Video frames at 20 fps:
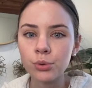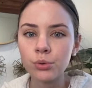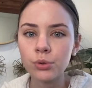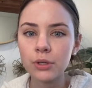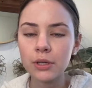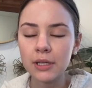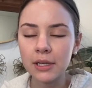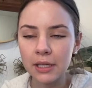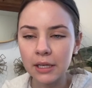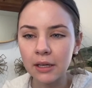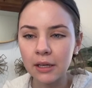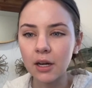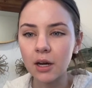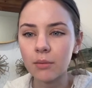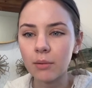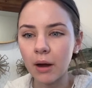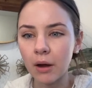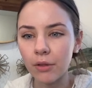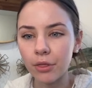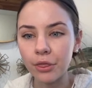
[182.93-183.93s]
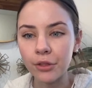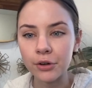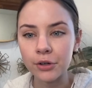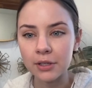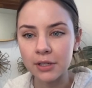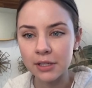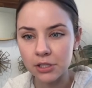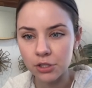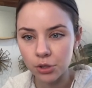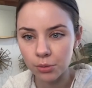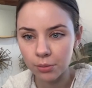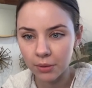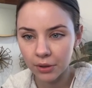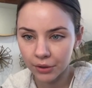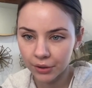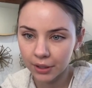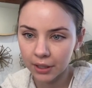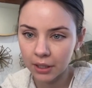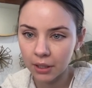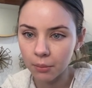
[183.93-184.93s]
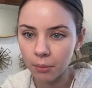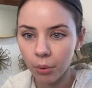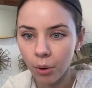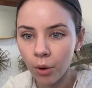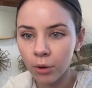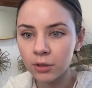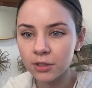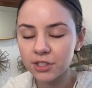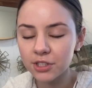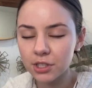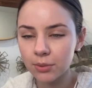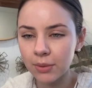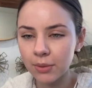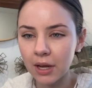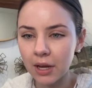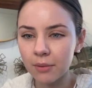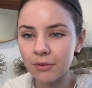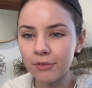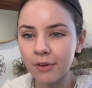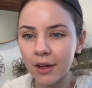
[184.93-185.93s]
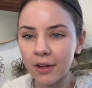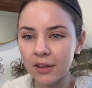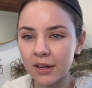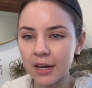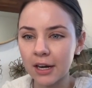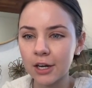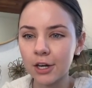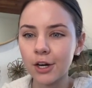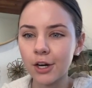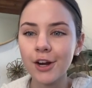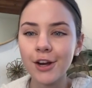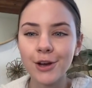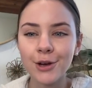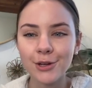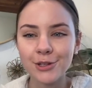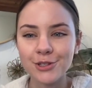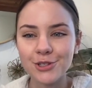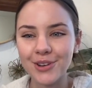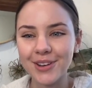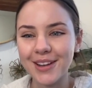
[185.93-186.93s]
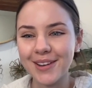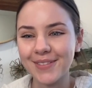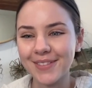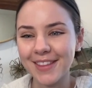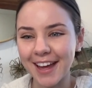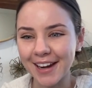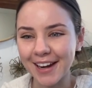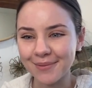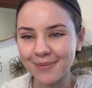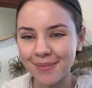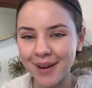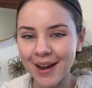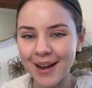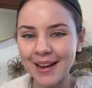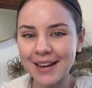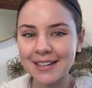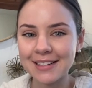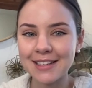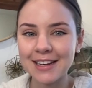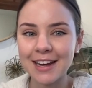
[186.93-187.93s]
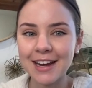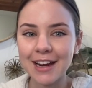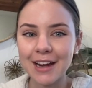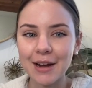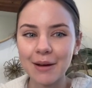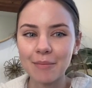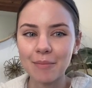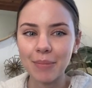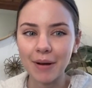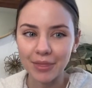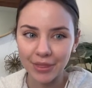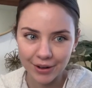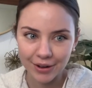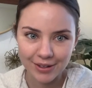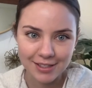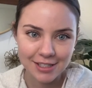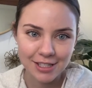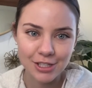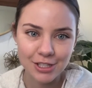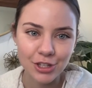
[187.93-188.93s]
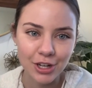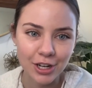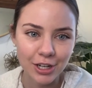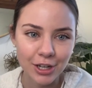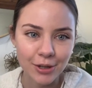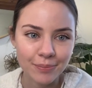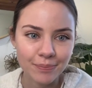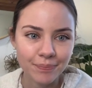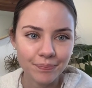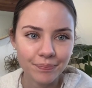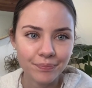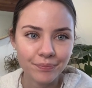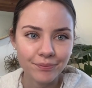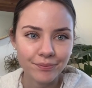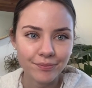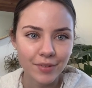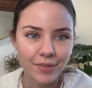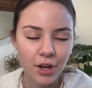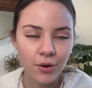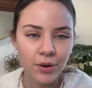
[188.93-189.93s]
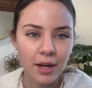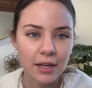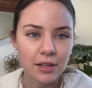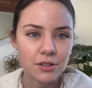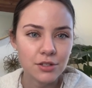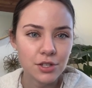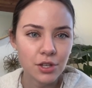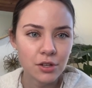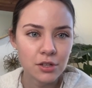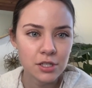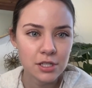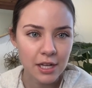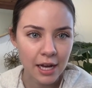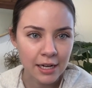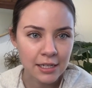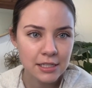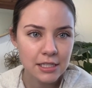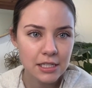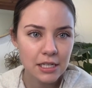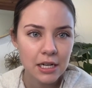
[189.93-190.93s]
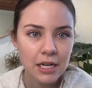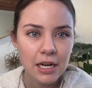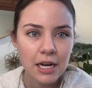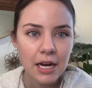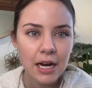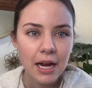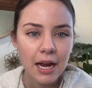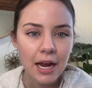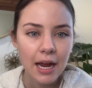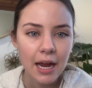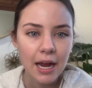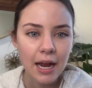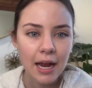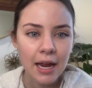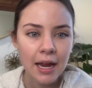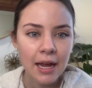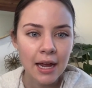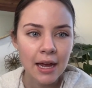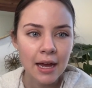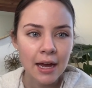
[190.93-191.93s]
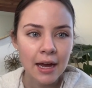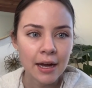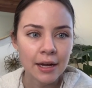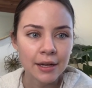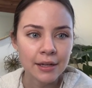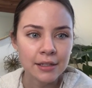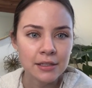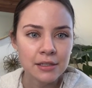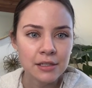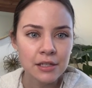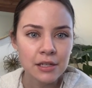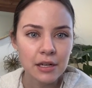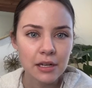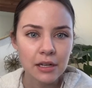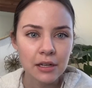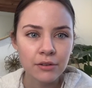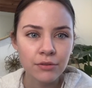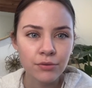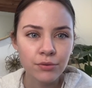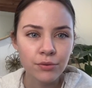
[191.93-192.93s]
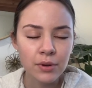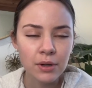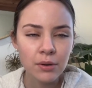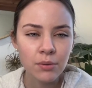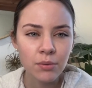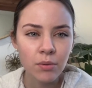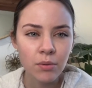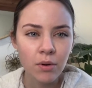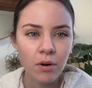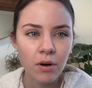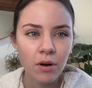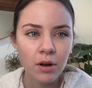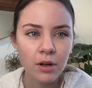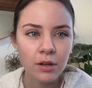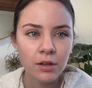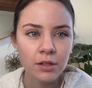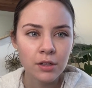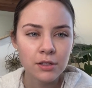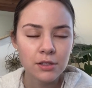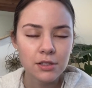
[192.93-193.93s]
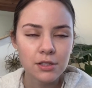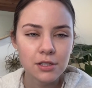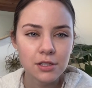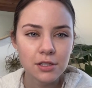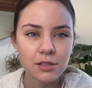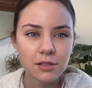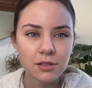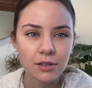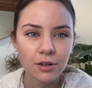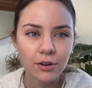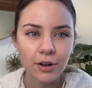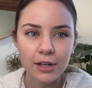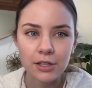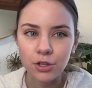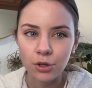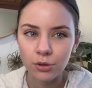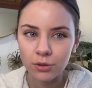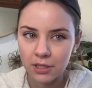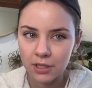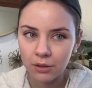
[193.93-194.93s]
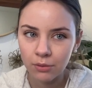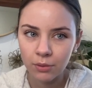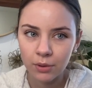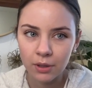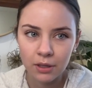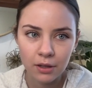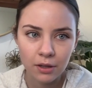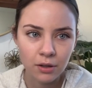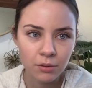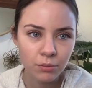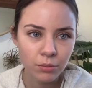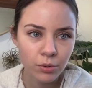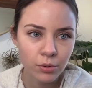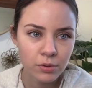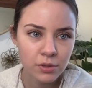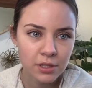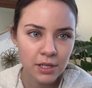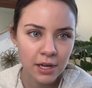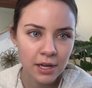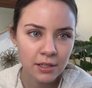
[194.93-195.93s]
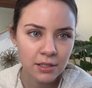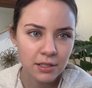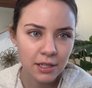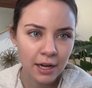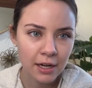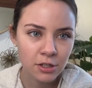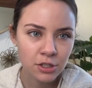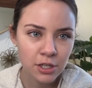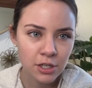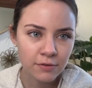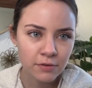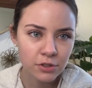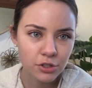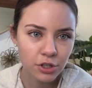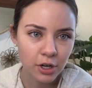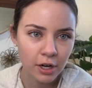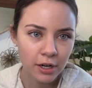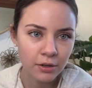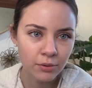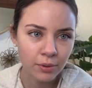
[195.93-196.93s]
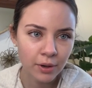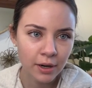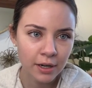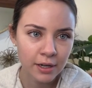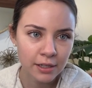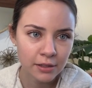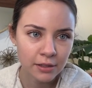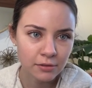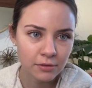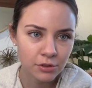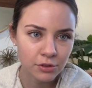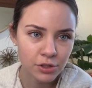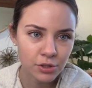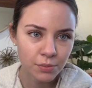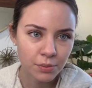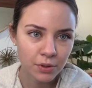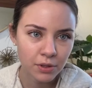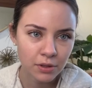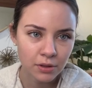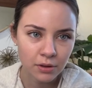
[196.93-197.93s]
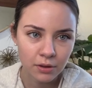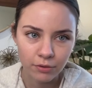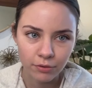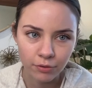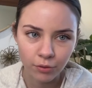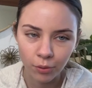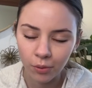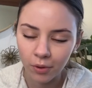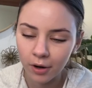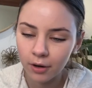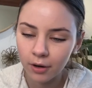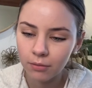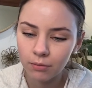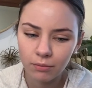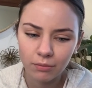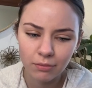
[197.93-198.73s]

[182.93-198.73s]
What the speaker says: need about 32 million pulse to become a validator, so keep that in mind. But there is this right here. Okay, so there's that. And if we want, okay, so see, we click on PulseX. I actually haven't tried it where I just put in the 4.